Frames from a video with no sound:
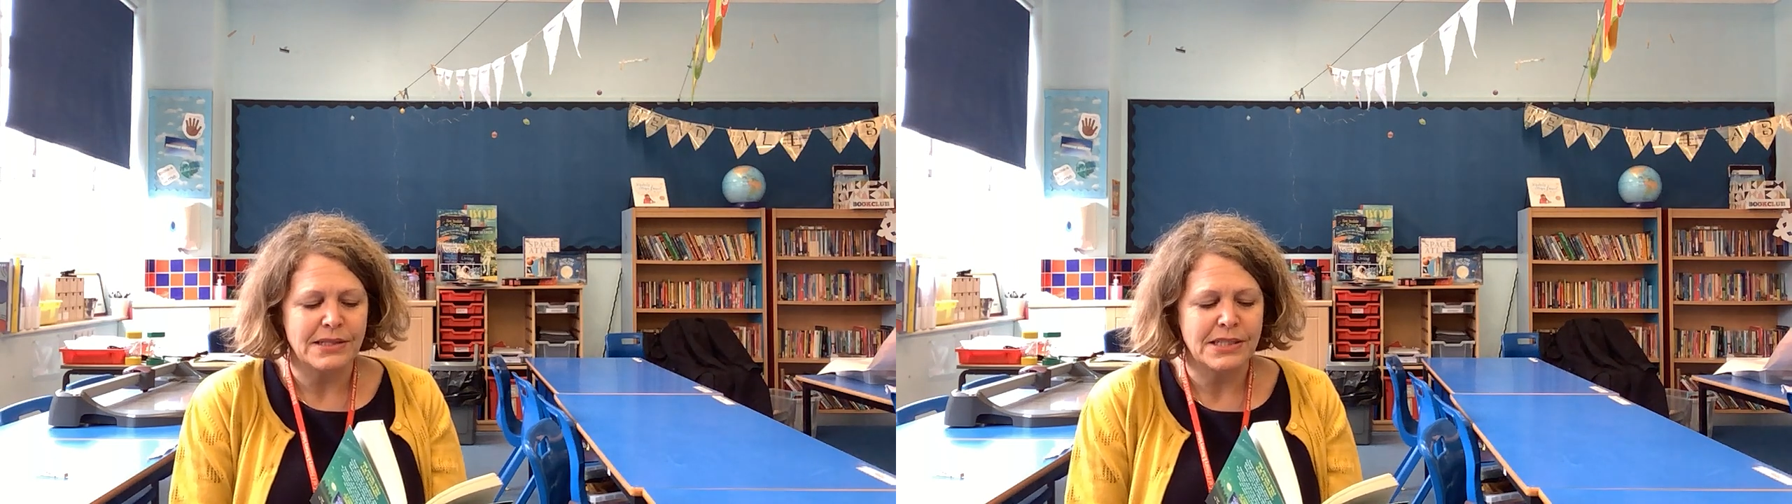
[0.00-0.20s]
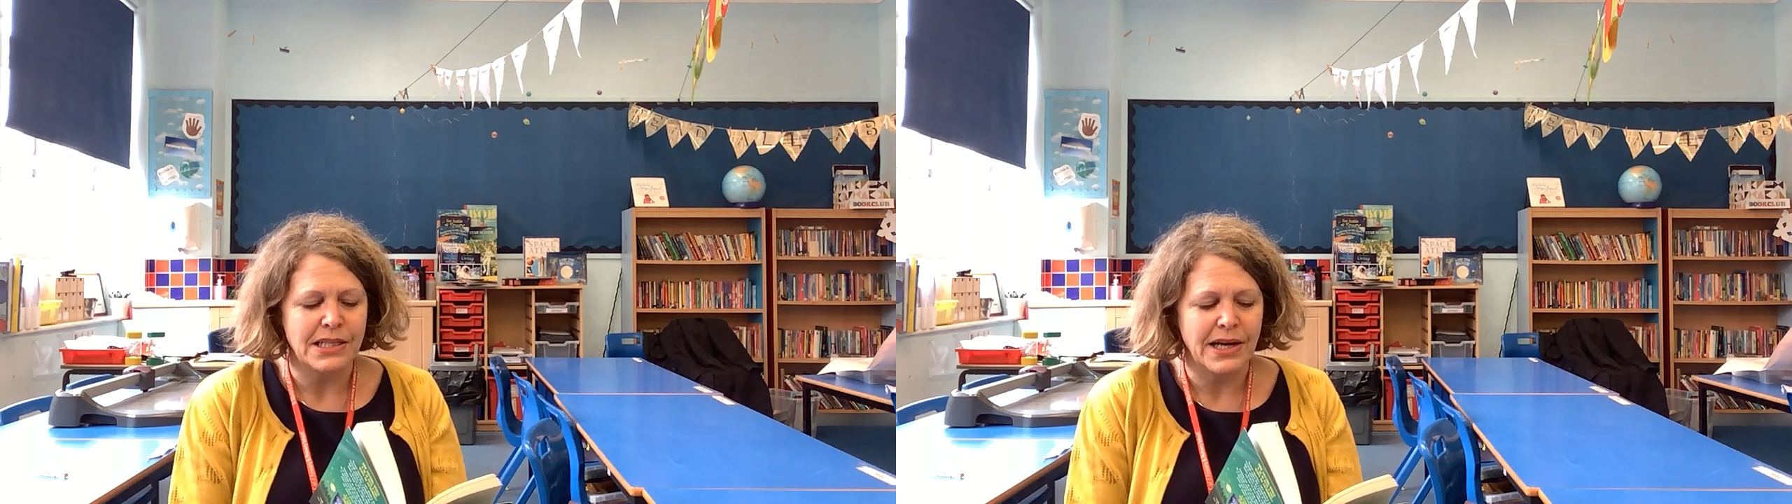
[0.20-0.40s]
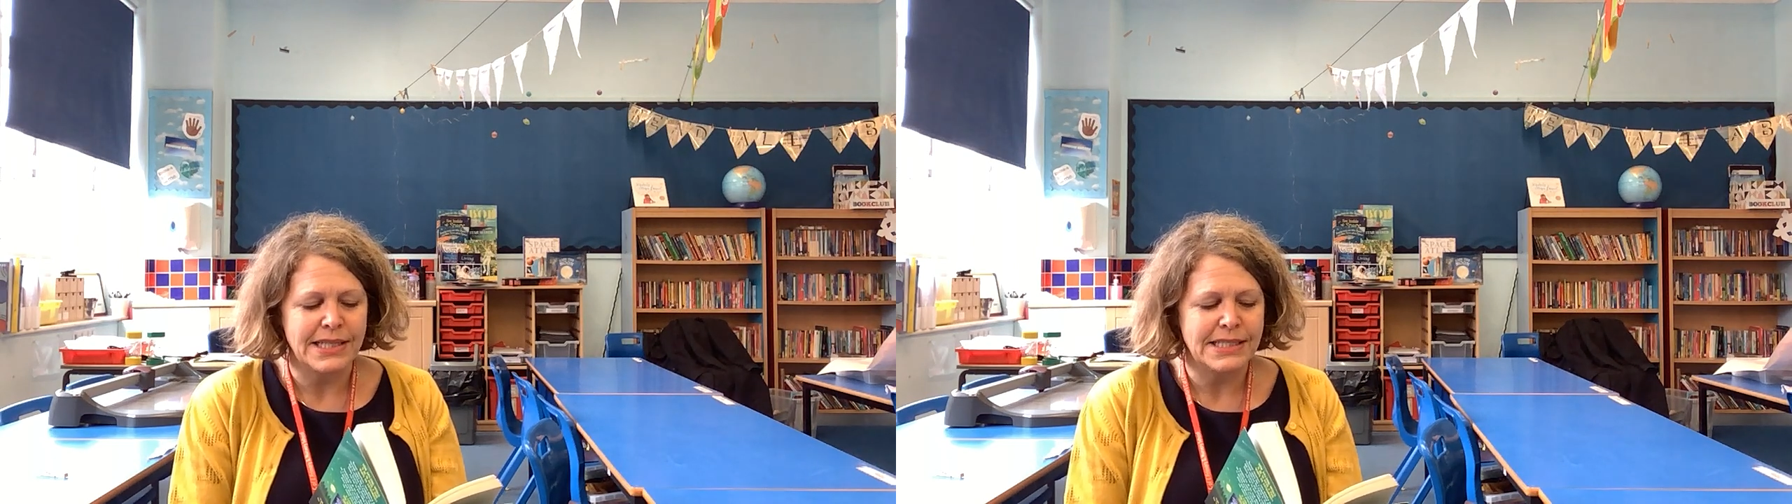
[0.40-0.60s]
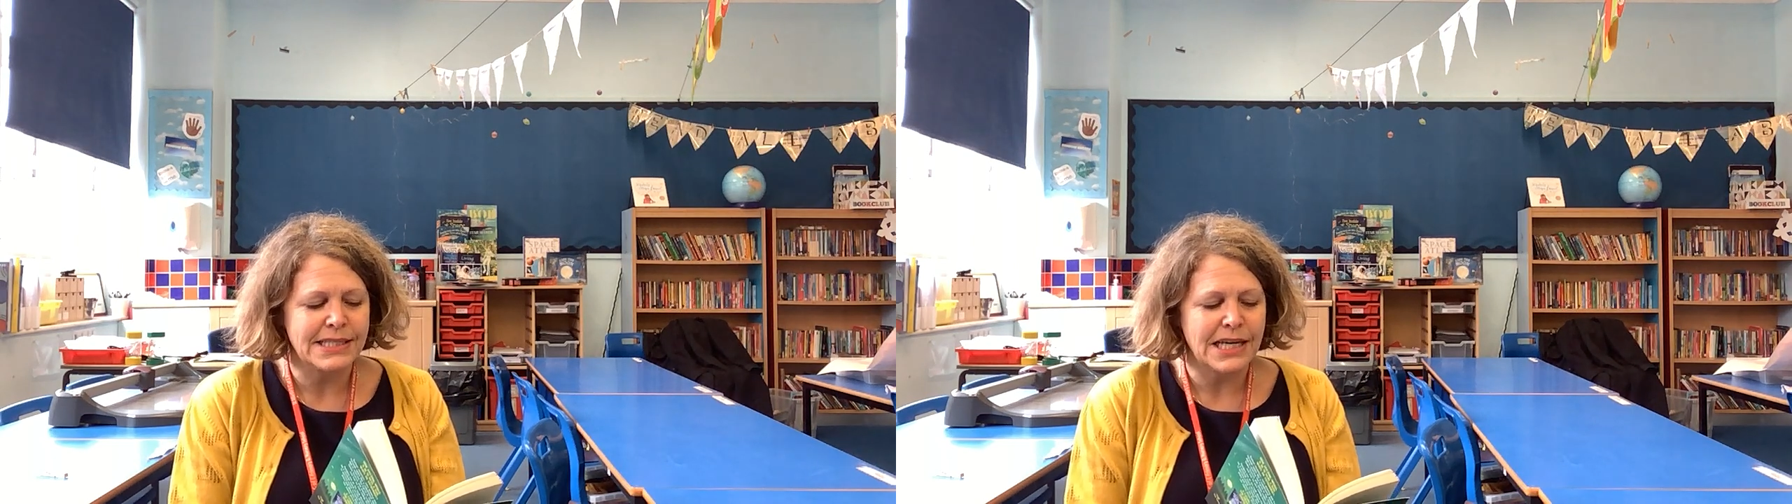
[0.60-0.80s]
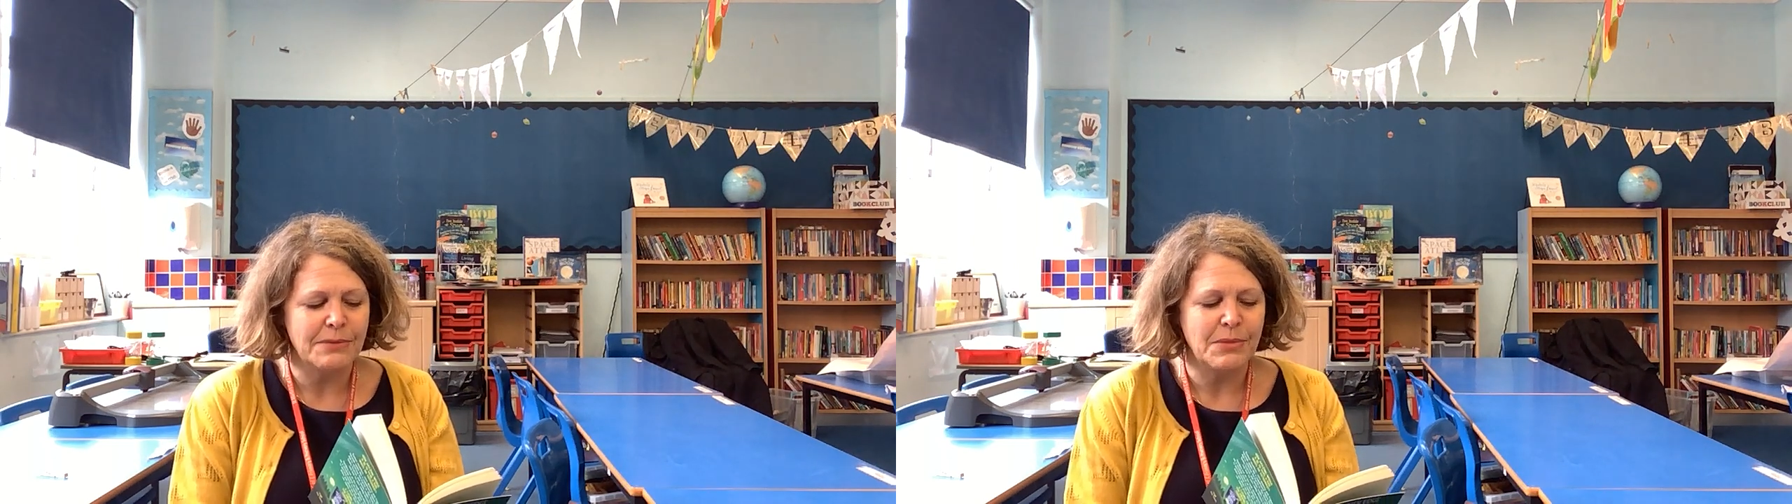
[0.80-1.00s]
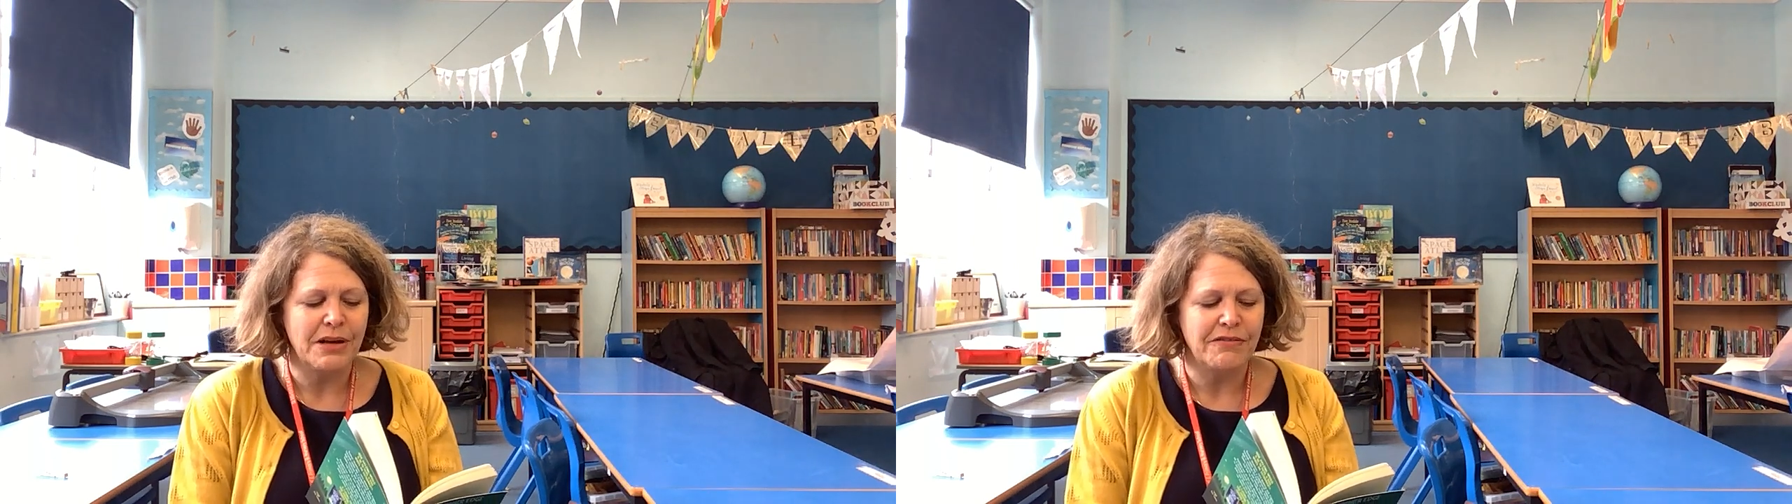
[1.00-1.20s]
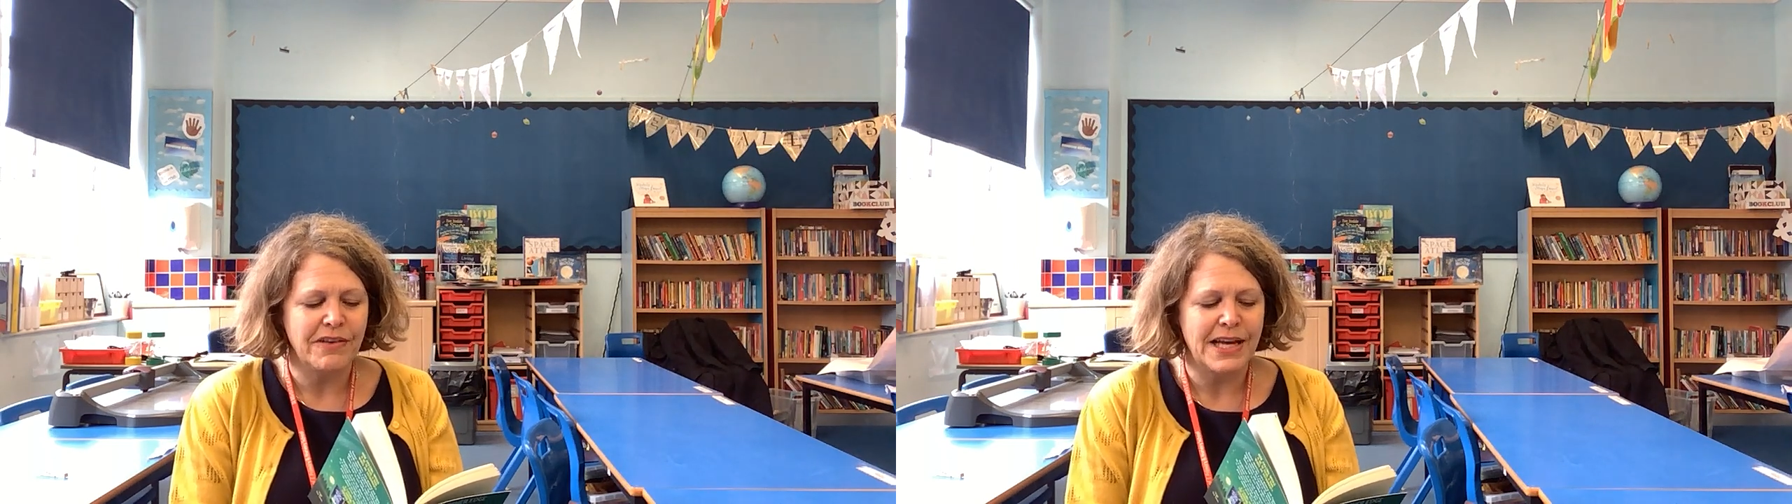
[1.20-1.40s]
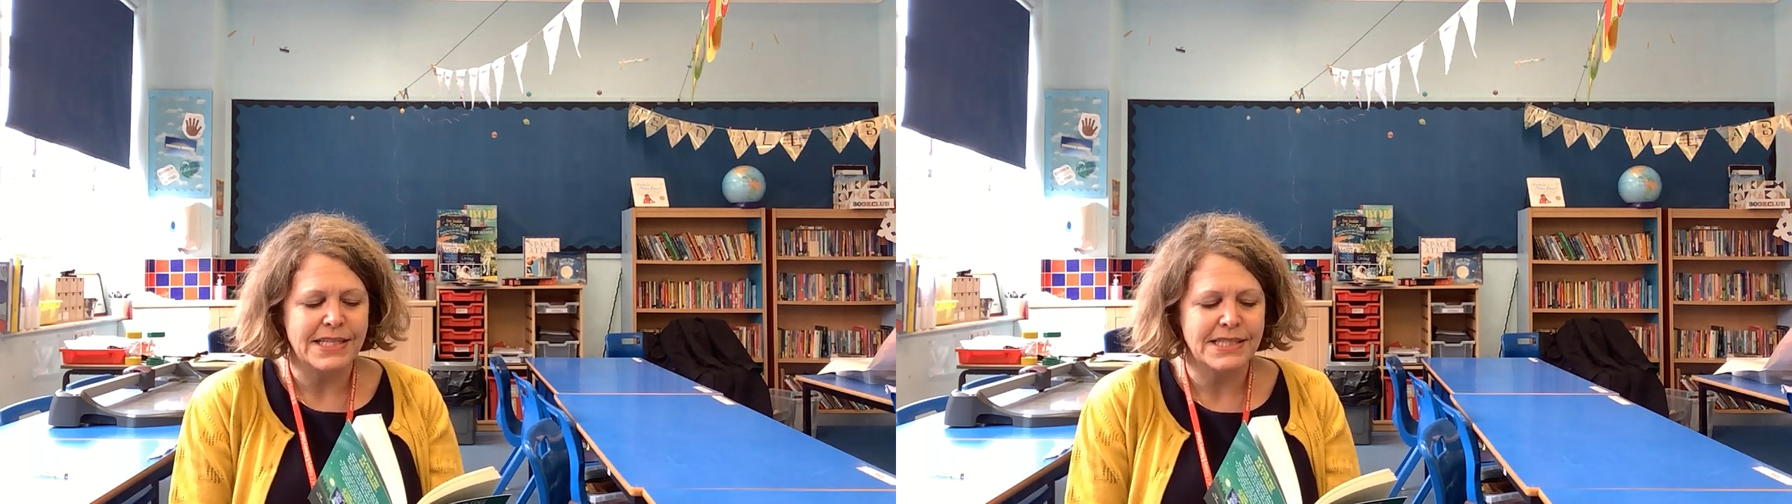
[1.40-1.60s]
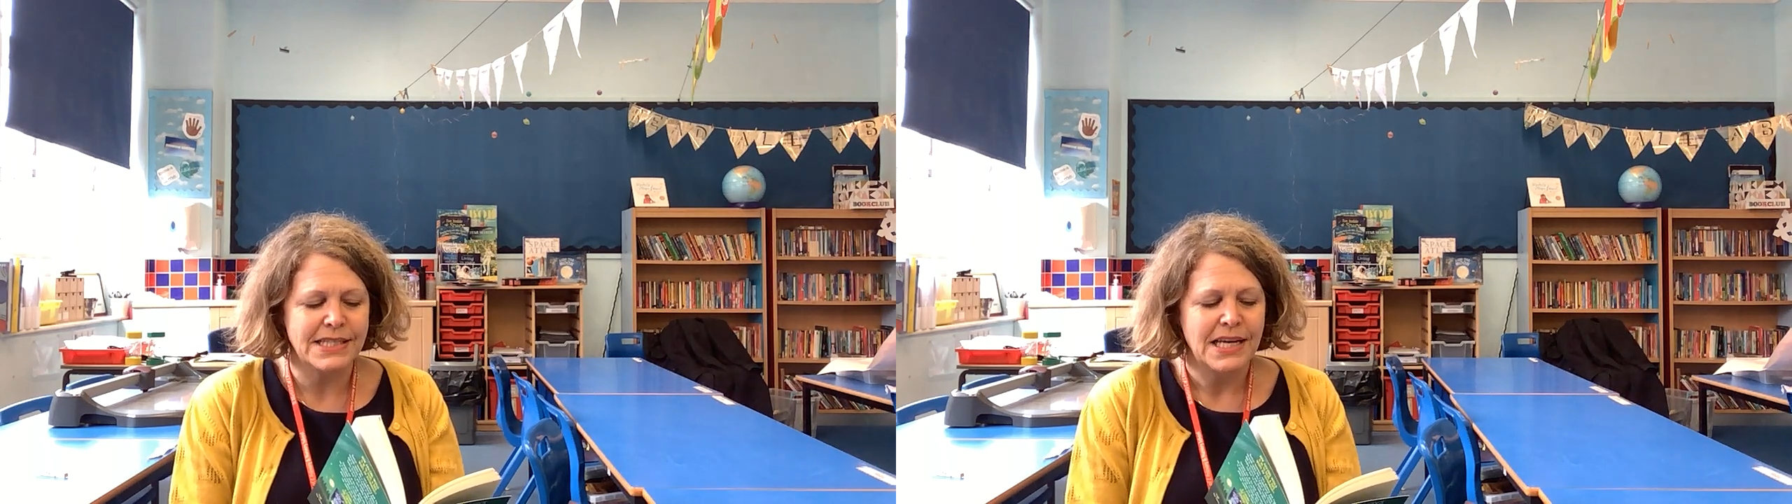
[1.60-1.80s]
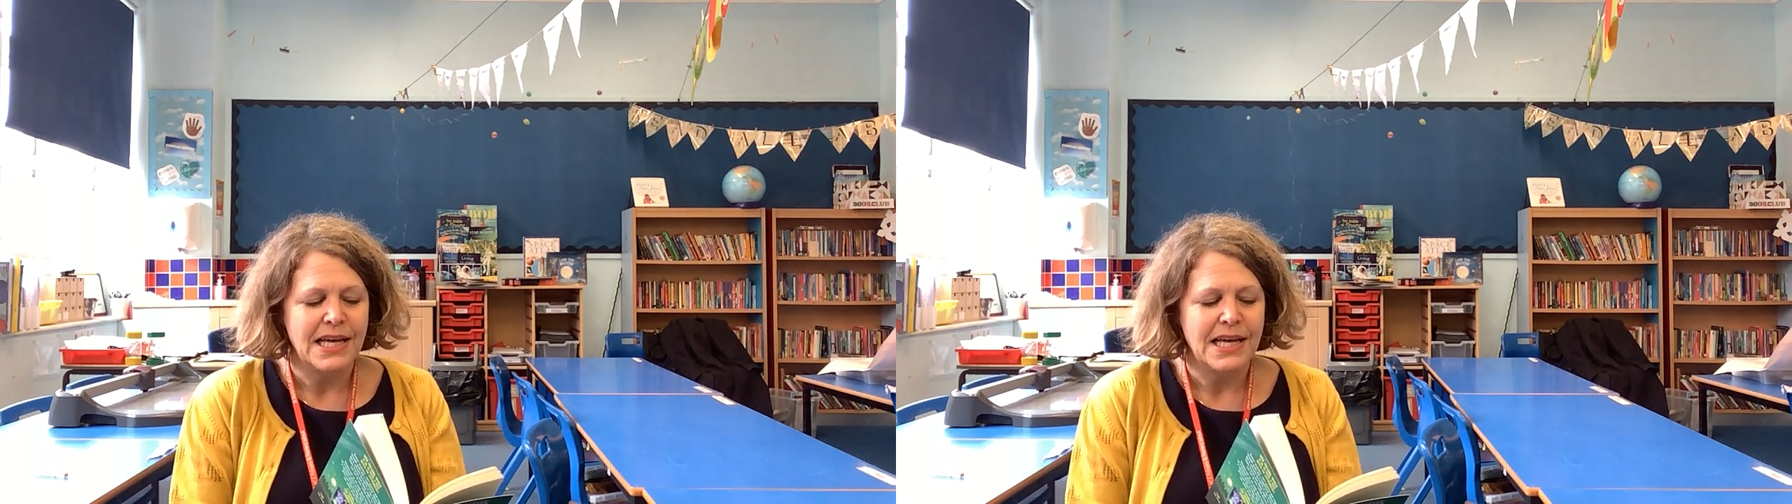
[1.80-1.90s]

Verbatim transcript: sliding down my face